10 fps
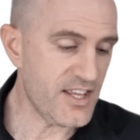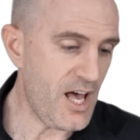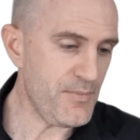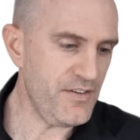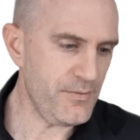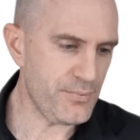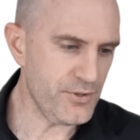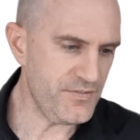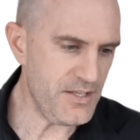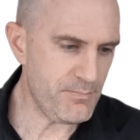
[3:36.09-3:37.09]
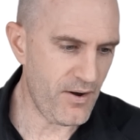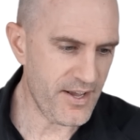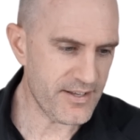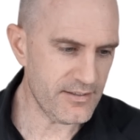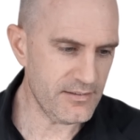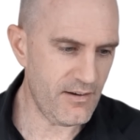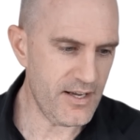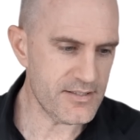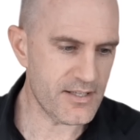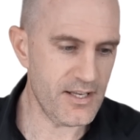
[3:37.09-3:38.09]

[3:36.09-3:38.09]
Garmin have improved the bike light